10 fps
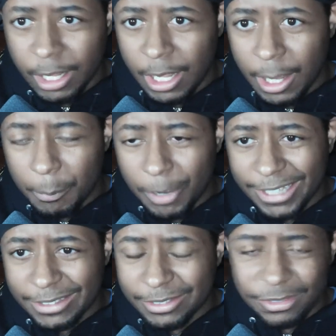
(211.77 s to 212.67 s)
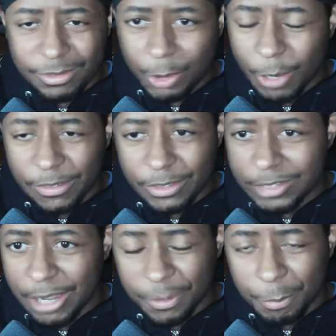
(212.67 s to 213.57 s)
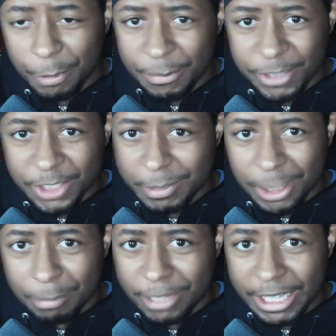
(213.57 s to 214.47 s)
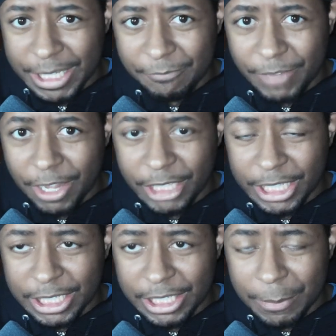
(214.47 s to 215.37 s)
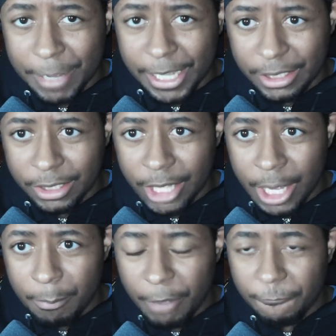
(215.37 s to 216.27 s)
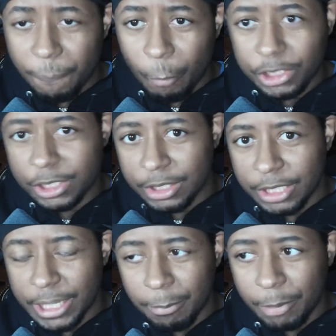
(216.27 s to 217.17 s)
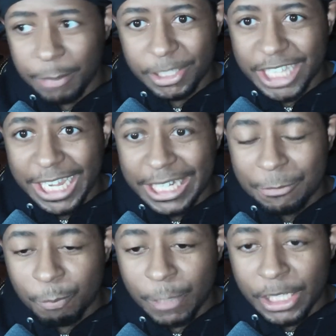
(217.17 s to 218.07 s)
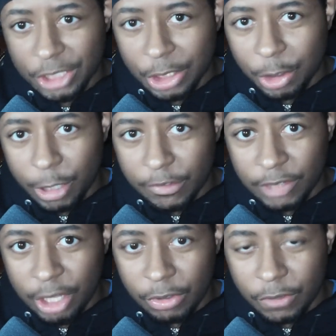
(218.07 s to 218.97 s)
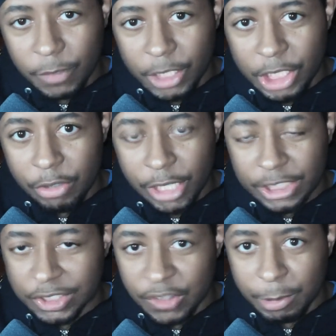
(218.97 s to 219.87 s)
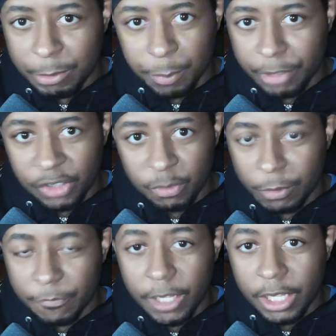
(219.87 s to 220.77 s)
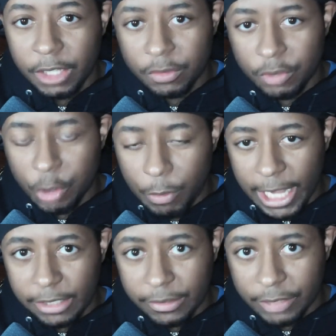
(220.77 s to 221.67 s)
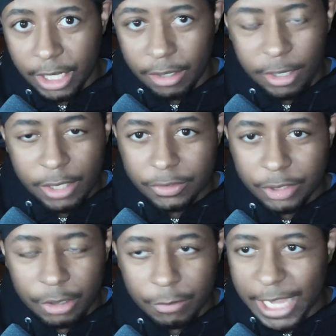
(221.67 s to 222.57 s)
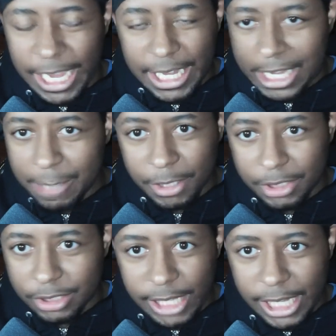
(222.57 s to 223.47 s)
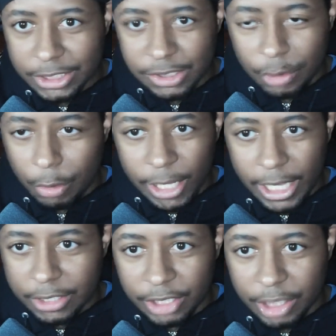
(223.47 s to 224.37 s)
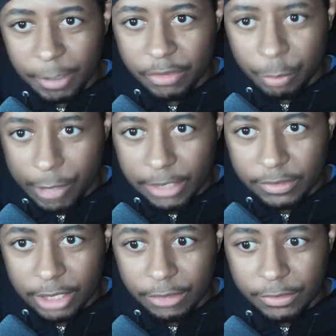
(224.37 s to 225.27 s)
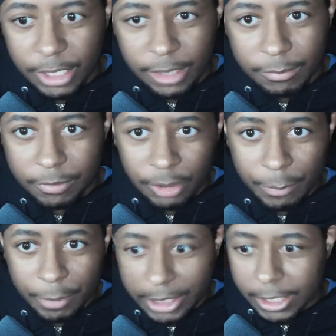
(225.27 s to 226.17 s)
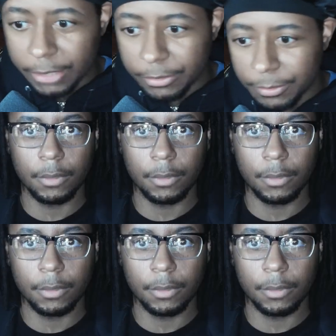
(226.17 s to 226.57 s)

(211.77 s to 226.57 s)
but the crazy style has pretty much been completely invalidated in the meta. But fortunately, pretty much any mention of crazy style in this video can just be replaced with two-handed style. So any mention of that, just go ahead and think about two-handed style instead. Sorry about that, guys.